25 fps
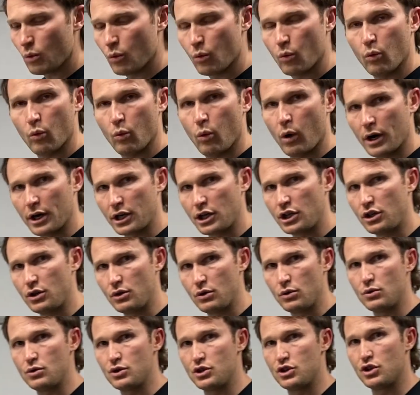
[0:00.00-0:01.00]
want to
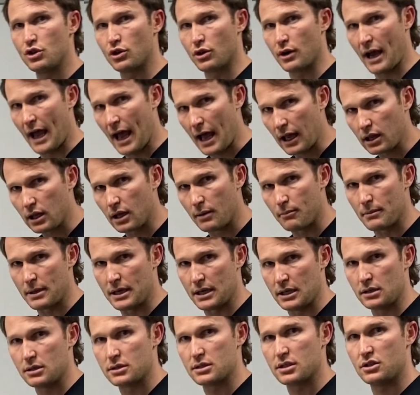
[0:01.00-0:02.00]
use your
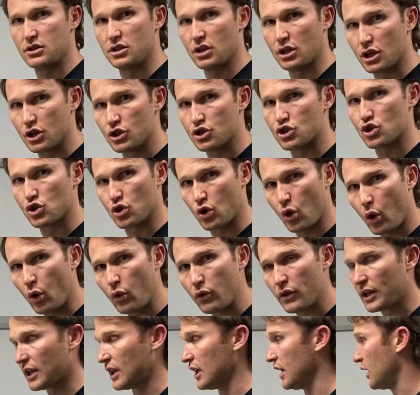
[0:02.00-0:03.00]
Elemnt to control the
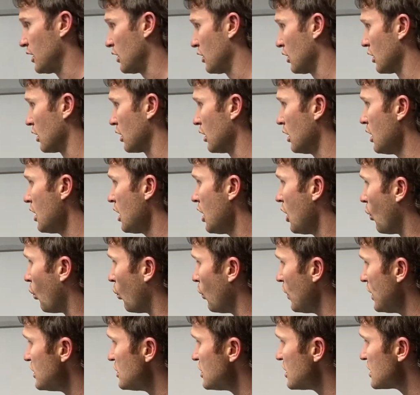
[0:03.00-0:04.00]
kickr,
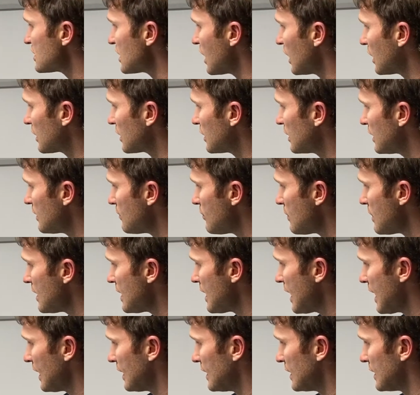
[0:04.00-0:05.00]
we just
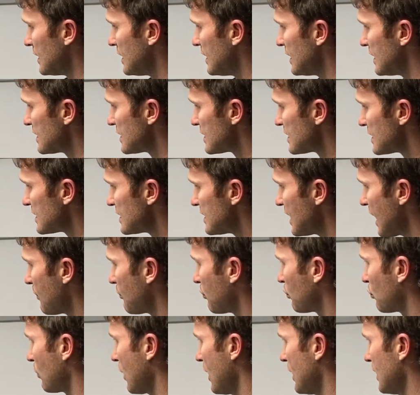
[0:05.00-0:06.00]
eliminate this step
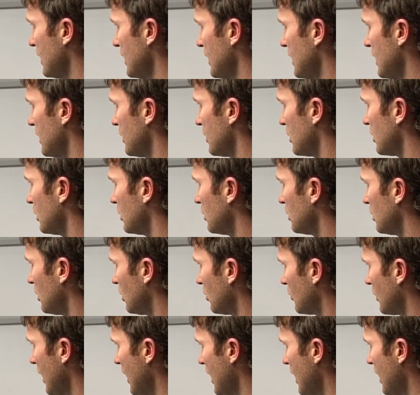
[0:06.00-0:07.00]
right here,
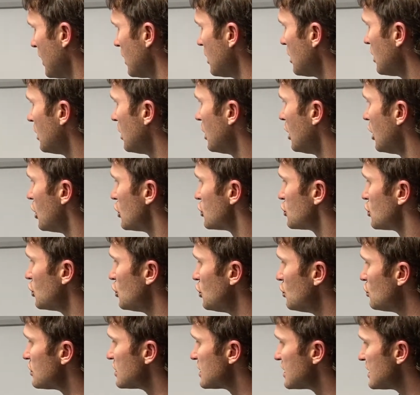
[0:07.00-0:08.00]
okay? So you
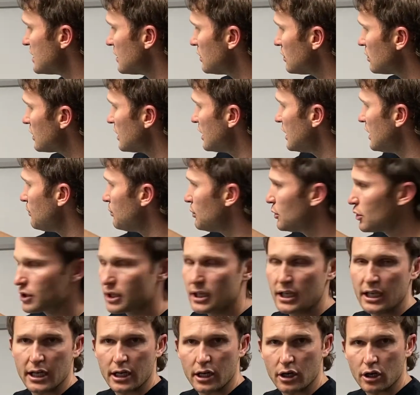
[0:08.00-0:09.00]
still keep your
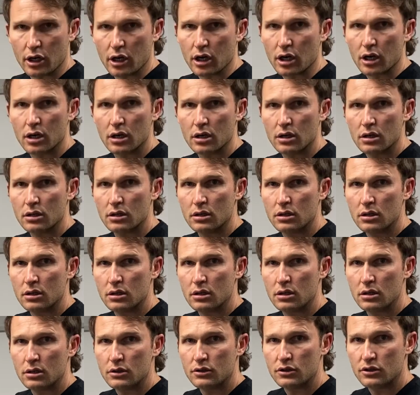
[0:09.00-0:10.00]
kickr
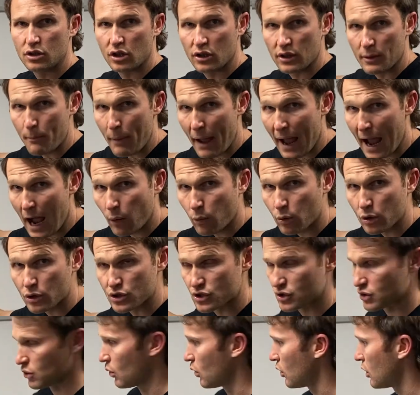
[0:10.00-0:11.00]
to the power
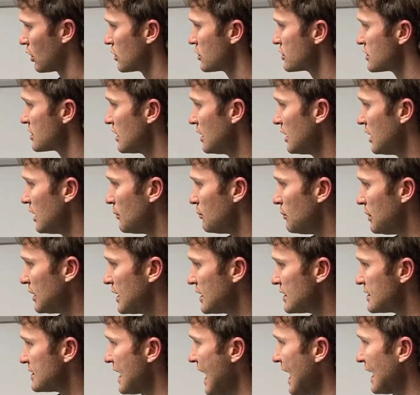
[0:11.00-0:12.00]
source
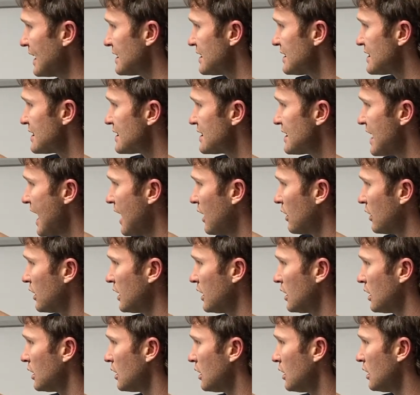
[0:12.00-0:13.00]
because that's
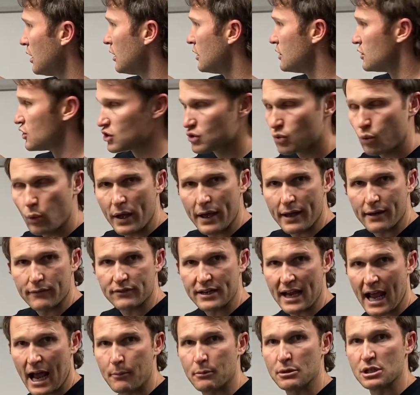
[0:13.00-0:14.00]
telling Zwift
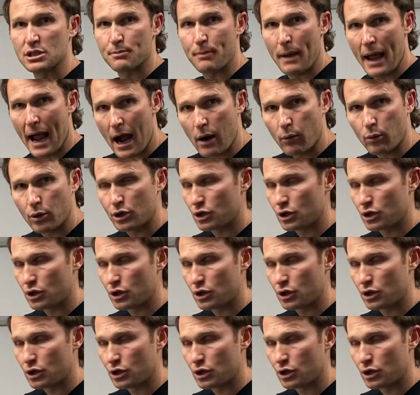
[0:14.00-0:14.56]
how much power you're